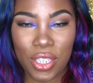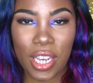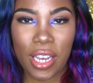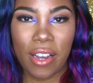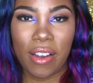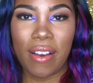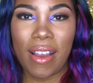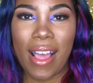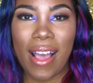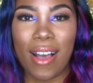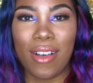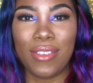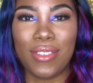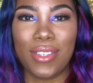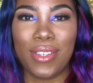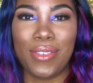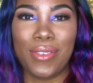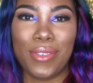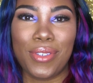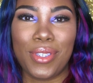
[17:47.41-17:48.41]
Check her out,
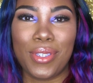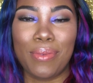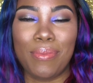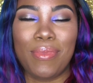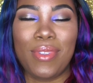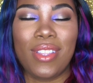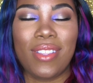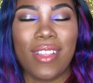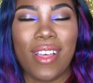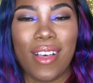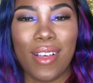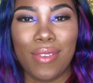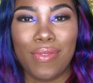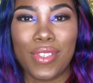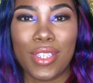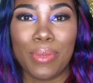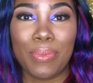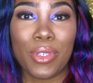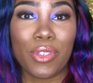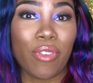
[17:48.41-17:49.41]
send her some
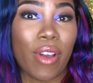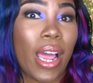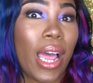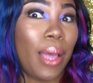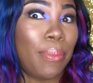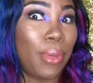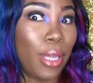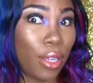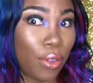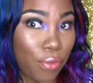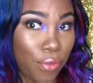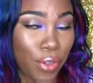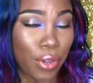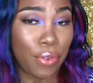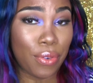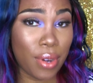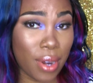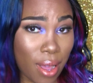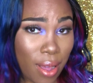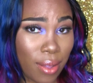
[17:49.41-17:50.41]
love, subscribe if
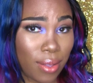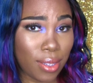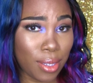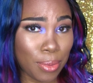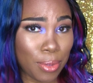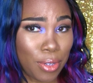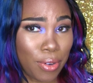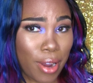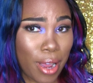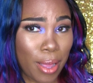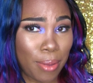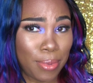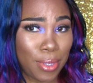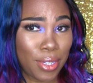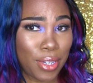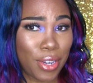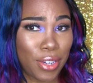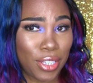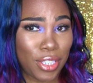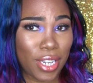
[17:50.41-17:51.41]
you're not subscribed
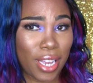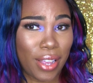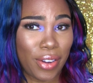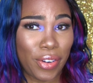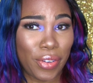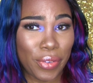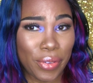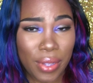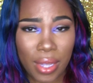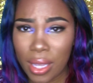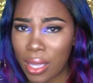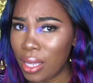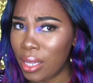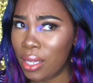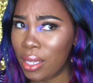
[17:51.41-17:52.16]
to her channel